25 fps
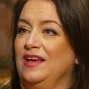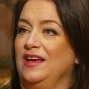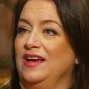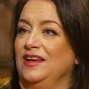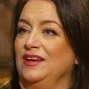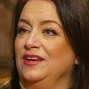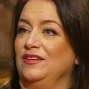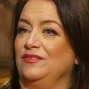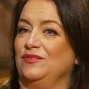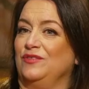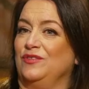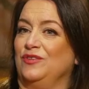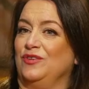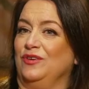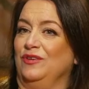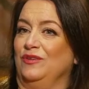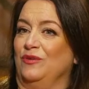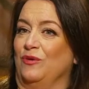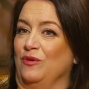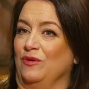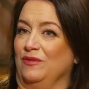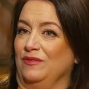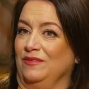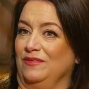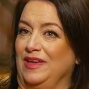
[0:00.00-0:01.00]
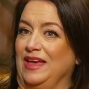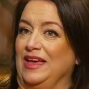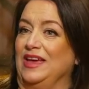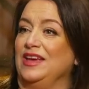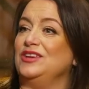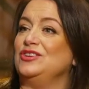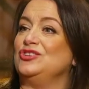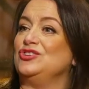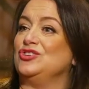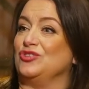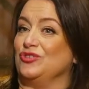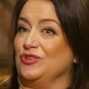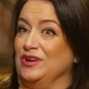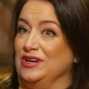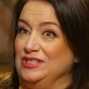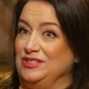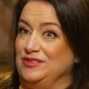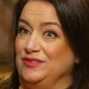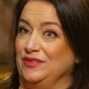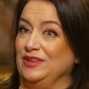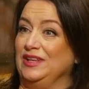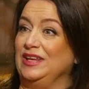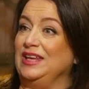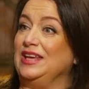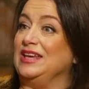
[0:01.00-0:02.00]
kind of age
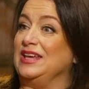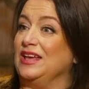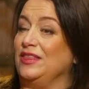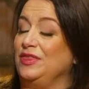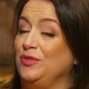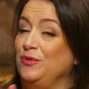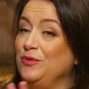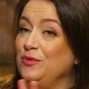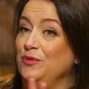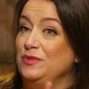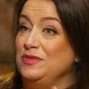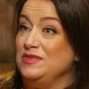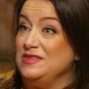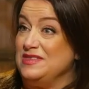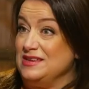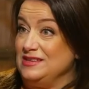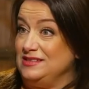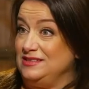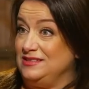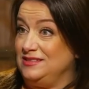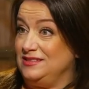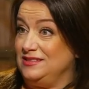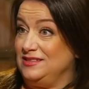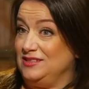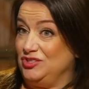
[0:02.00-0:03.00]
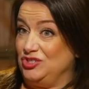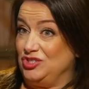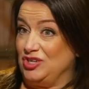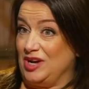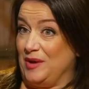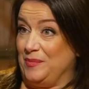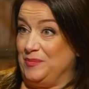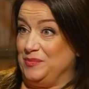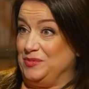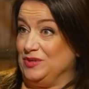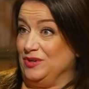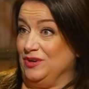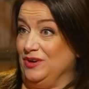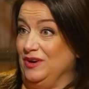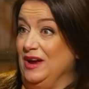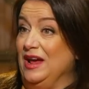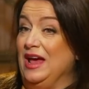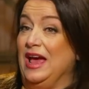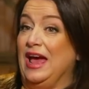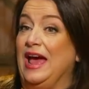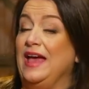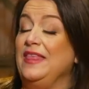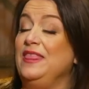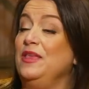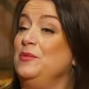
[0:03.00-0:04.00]
gracefully, get through this chapter,
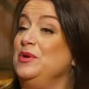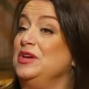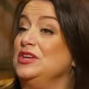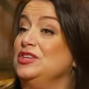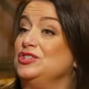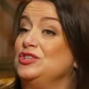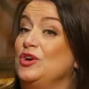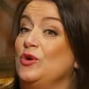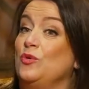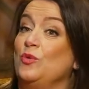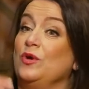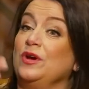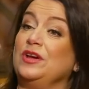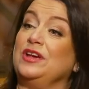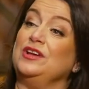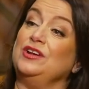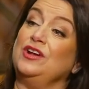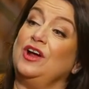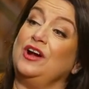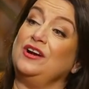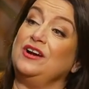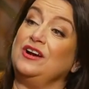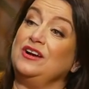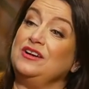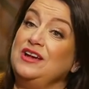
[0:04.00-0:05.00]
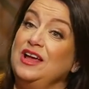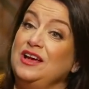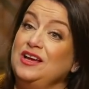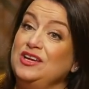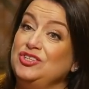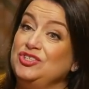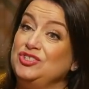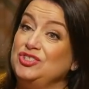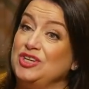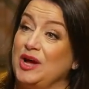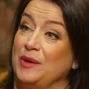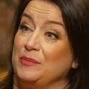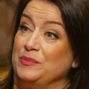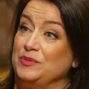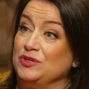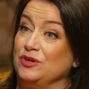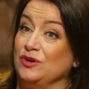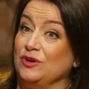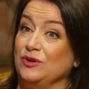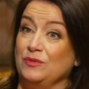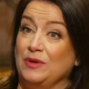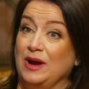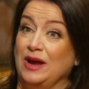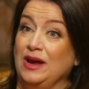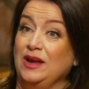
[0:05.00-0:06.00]
and then we can start working on our next
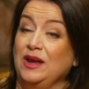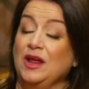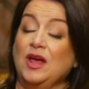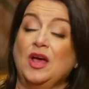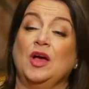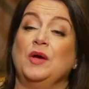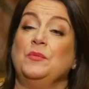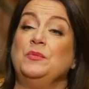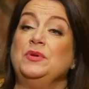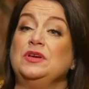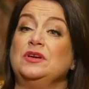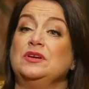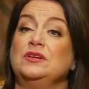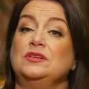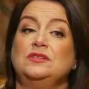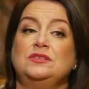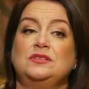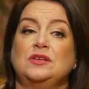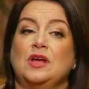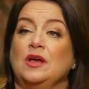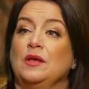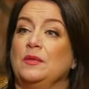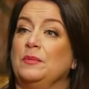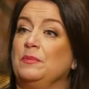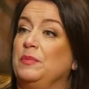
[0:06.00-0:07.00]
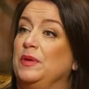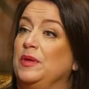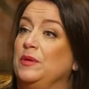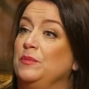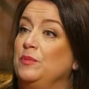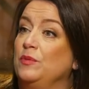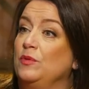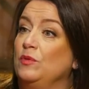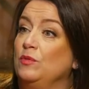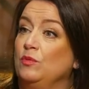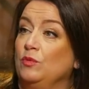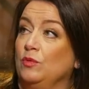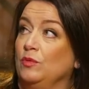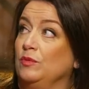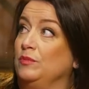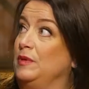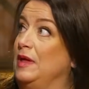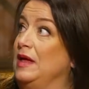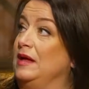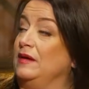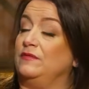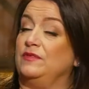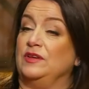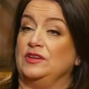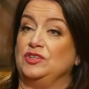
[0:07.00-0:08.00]
chapter, right? Because people will
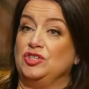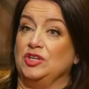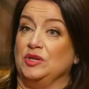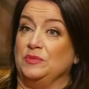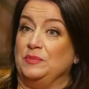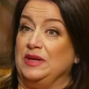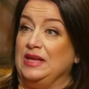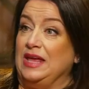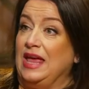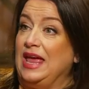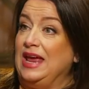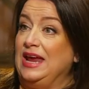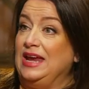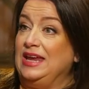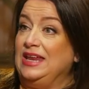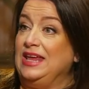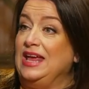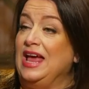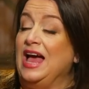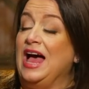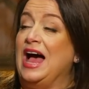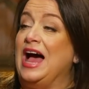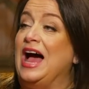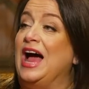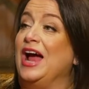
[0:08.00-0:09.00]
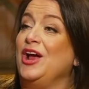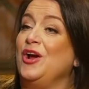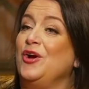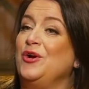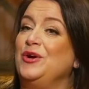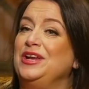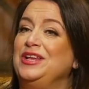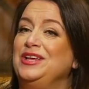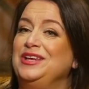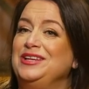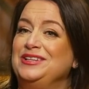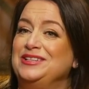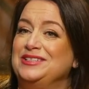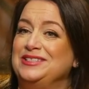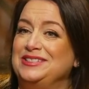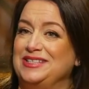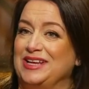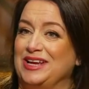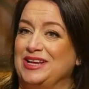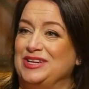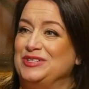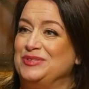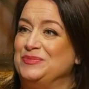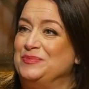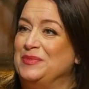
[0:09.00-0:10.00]
eventually be 80. I already
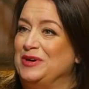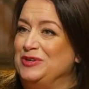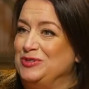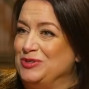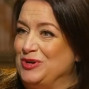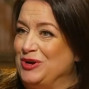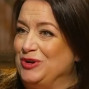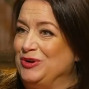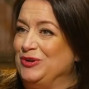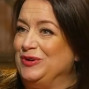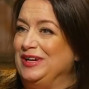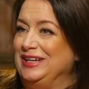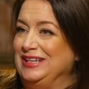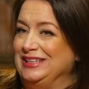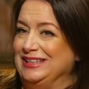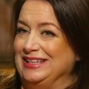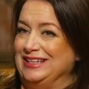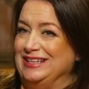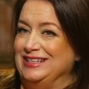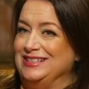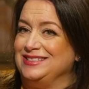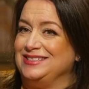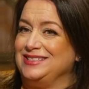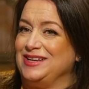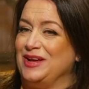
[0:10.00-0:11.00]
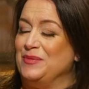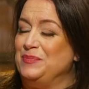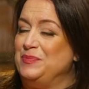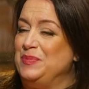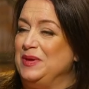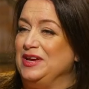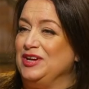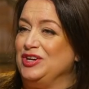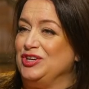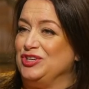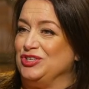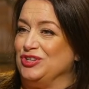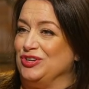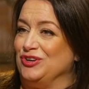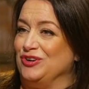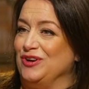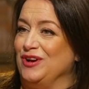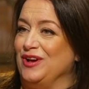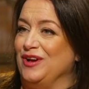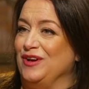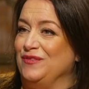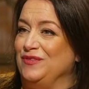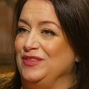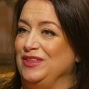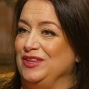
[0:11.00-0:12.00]
sent my daughter Elise a picture
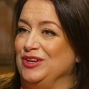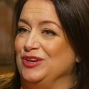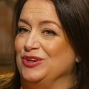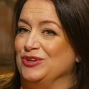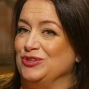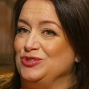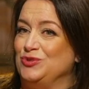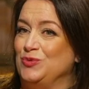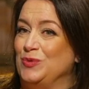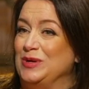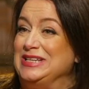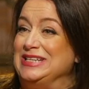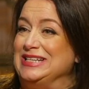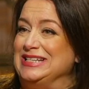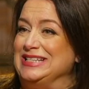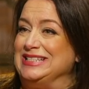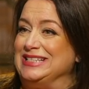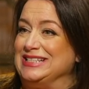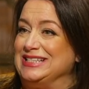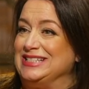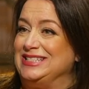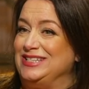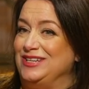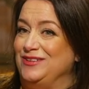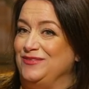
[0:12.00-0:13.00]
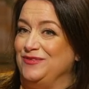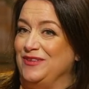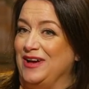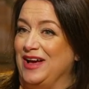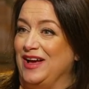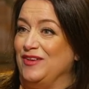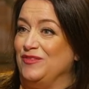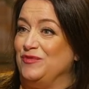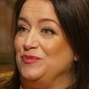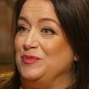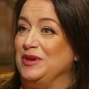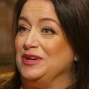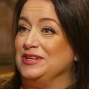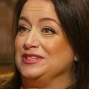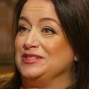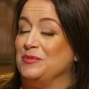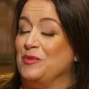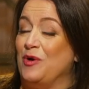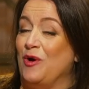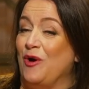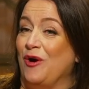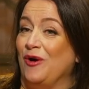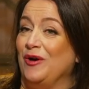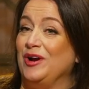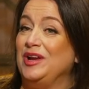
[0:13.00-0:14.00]
of the year 2065 because I'm
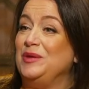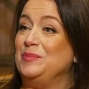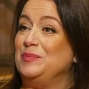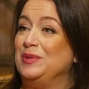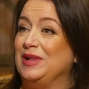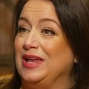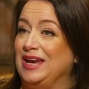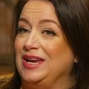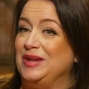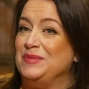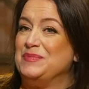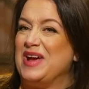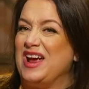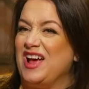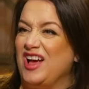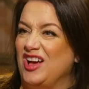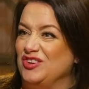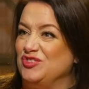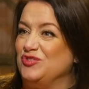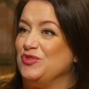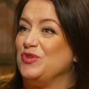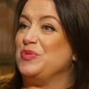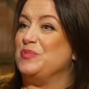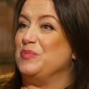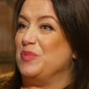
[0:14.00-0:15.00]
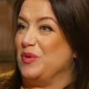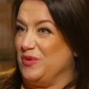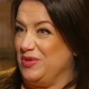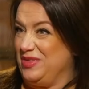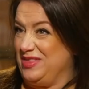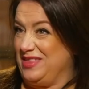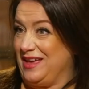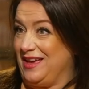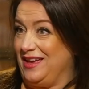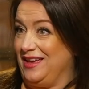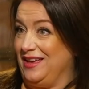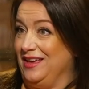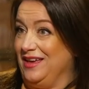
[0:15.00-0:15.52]
already planning my 100th birthday,